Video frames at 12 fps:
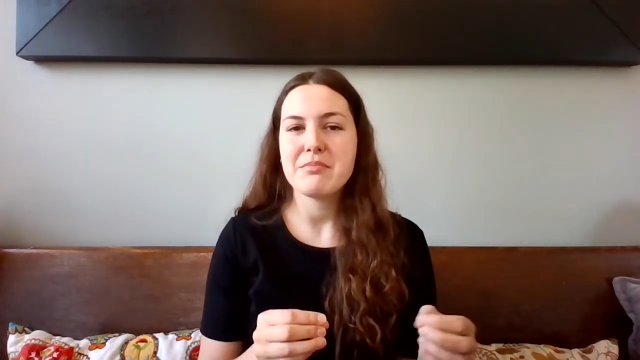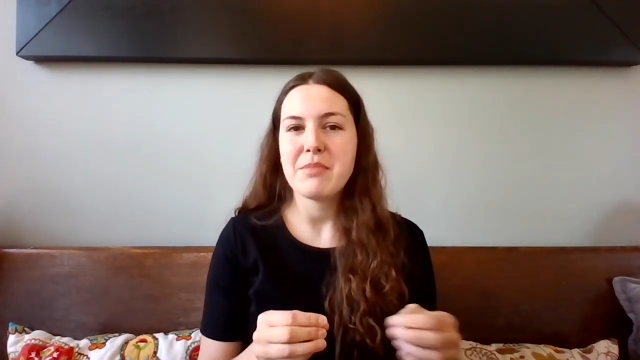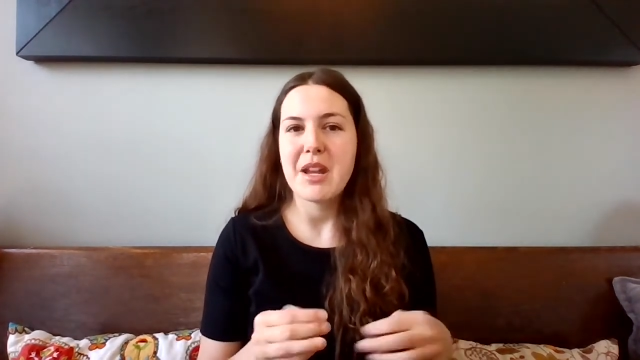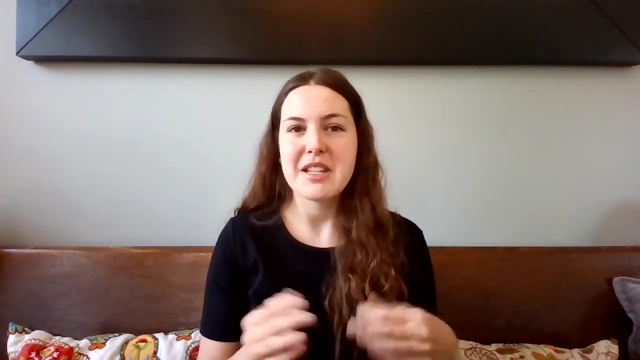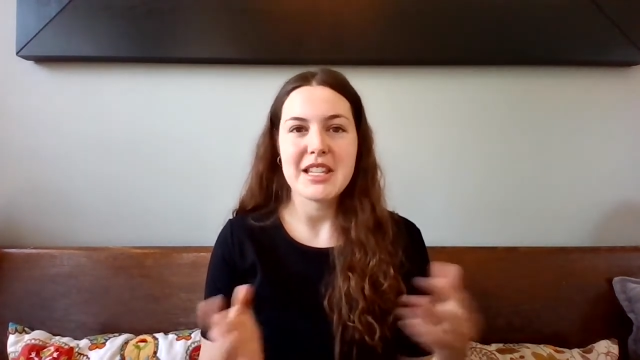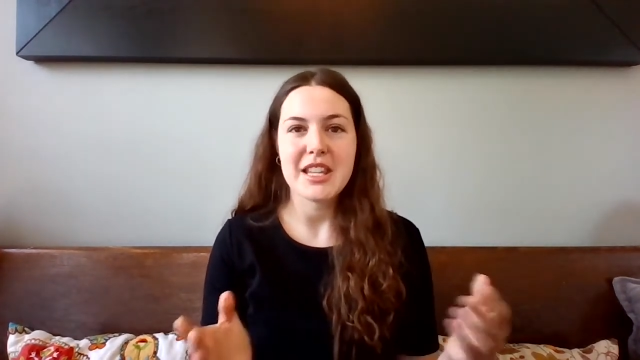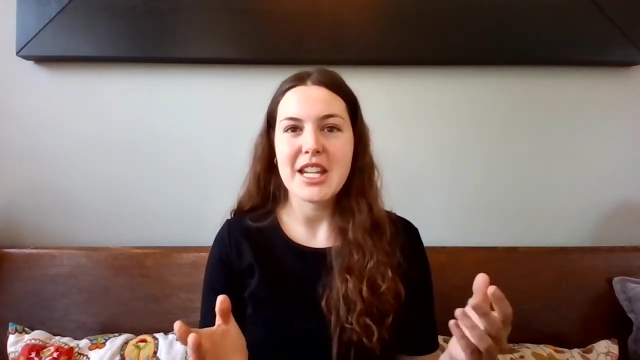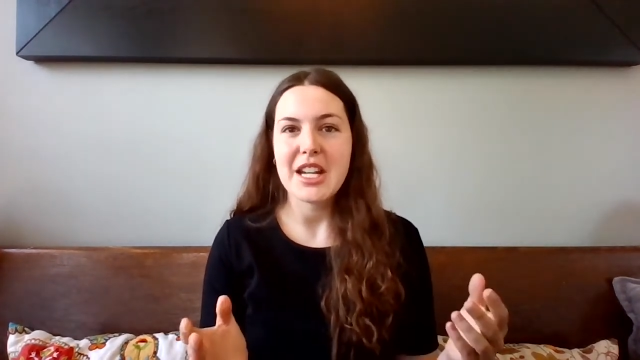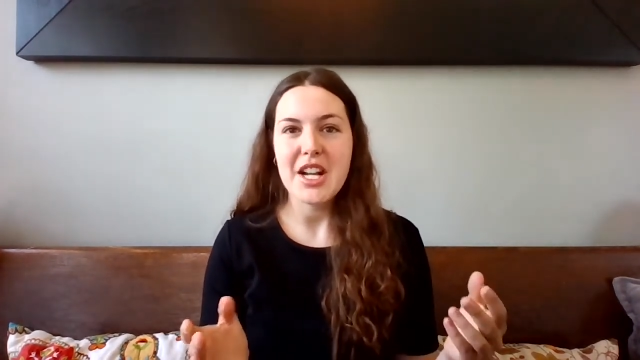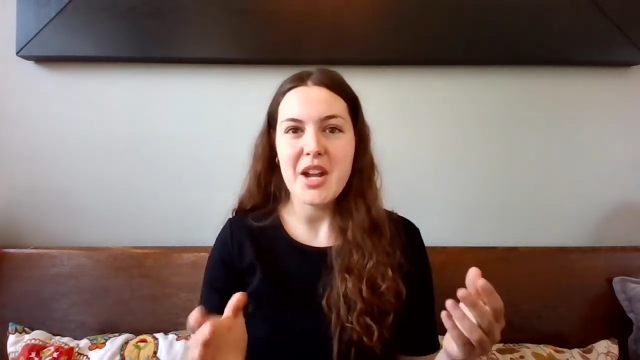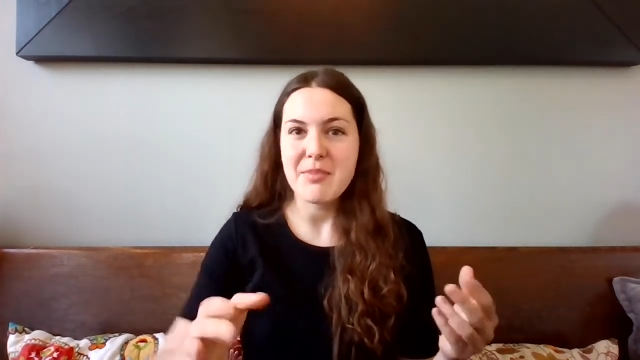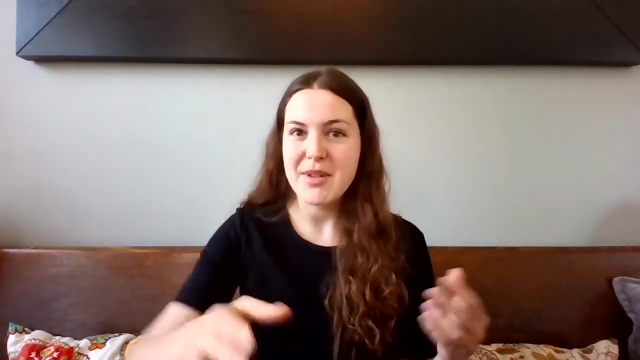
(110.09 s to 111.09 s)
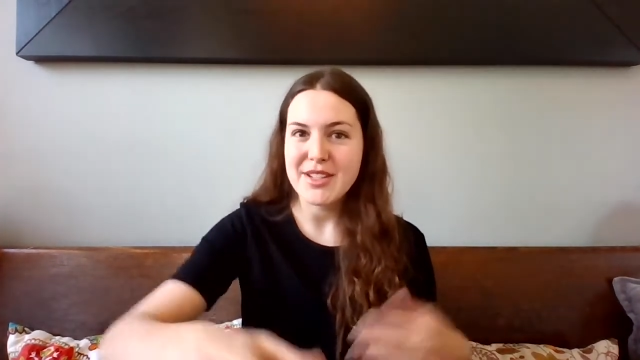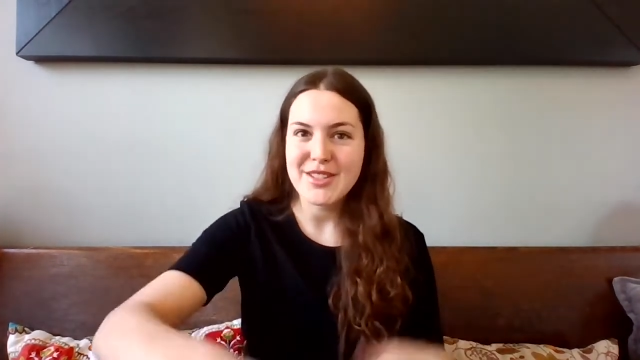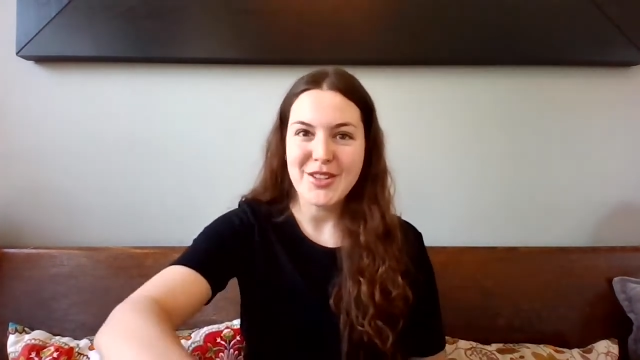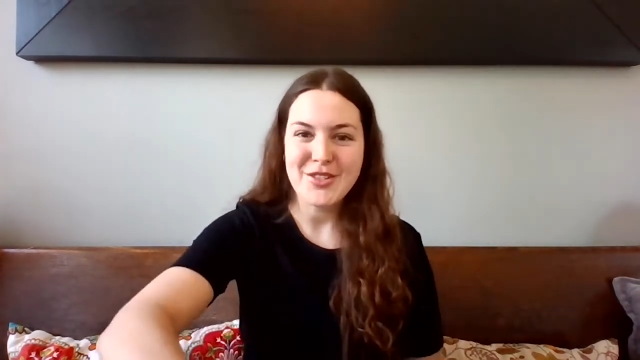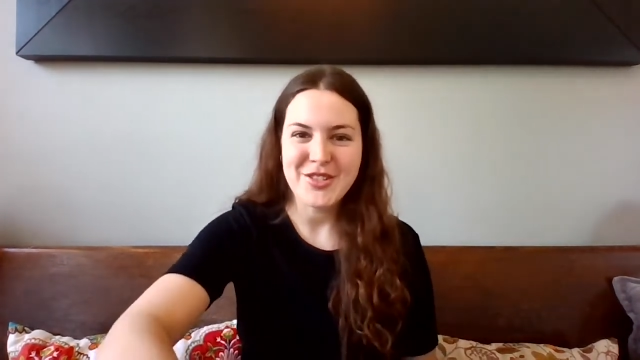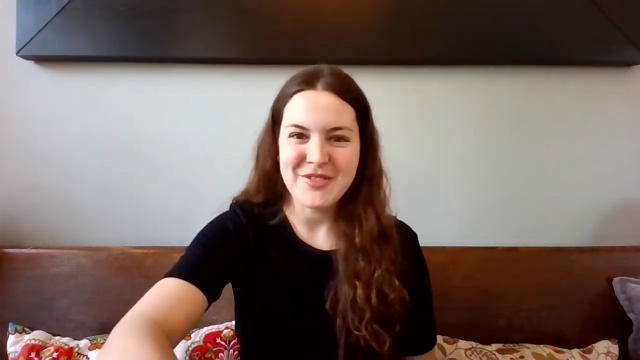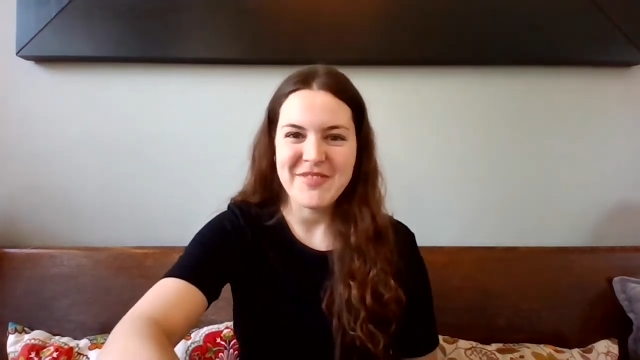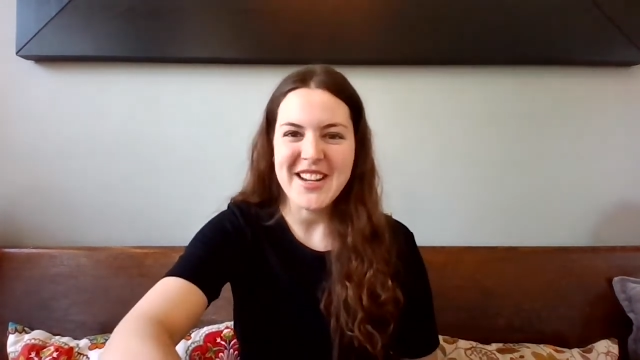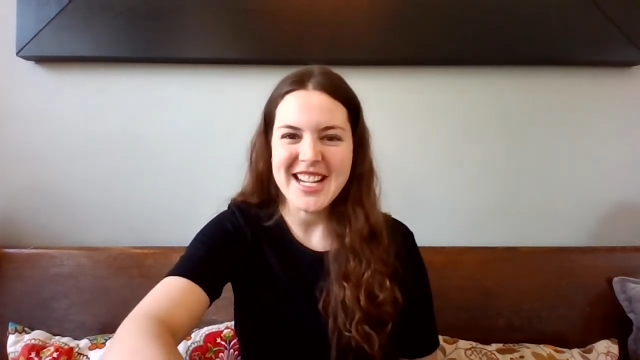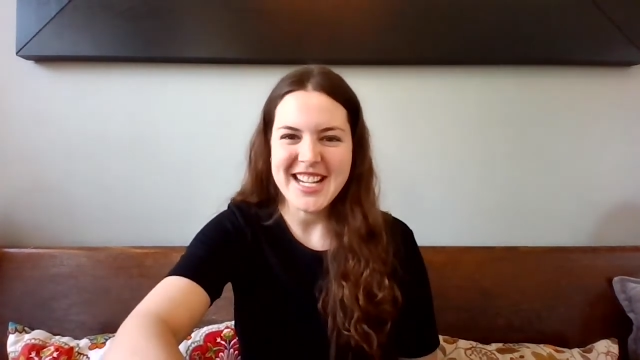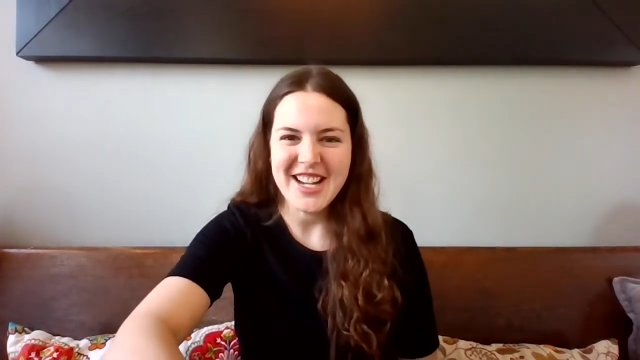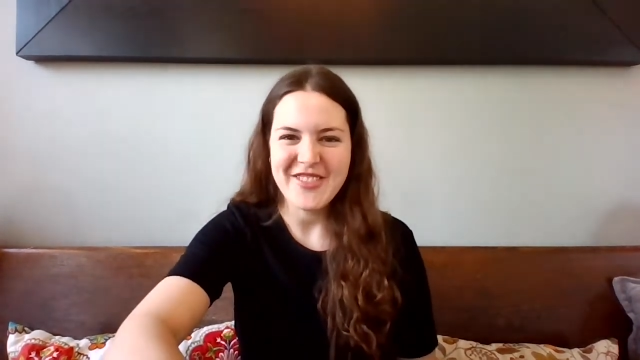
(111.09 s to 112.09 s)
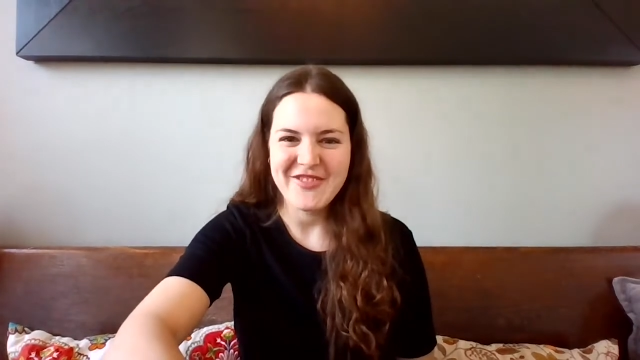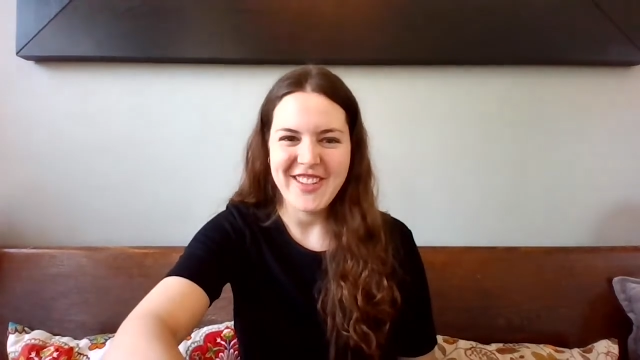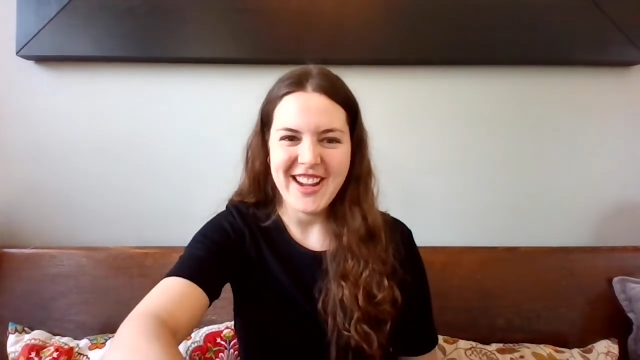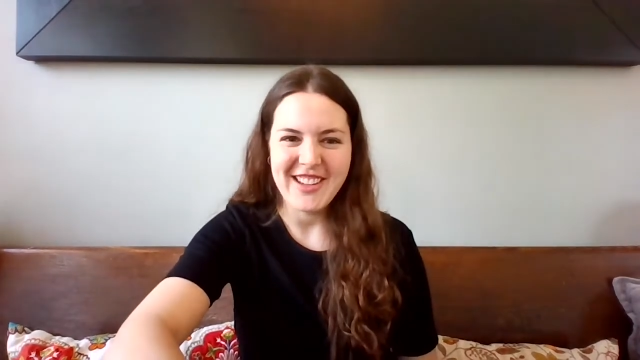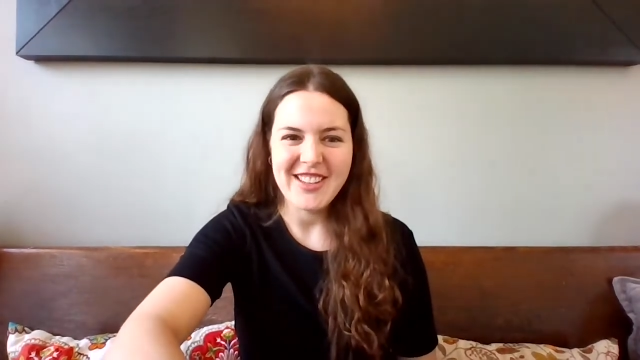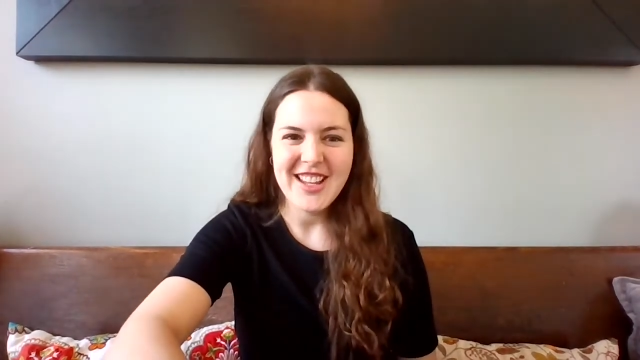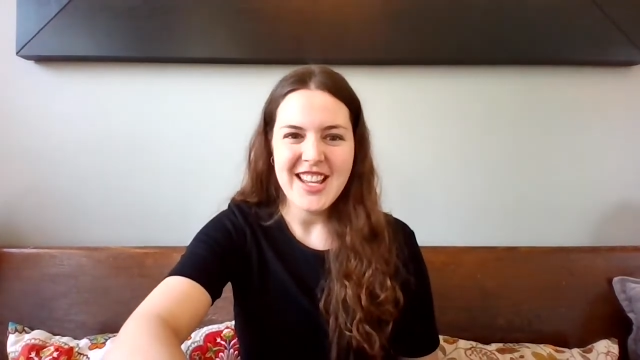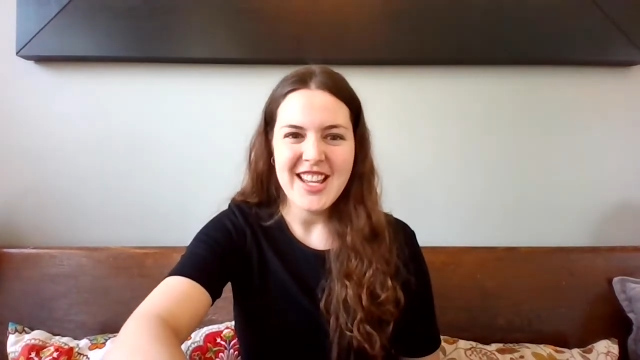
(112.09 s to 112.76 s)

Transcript: basically an epic social media fail.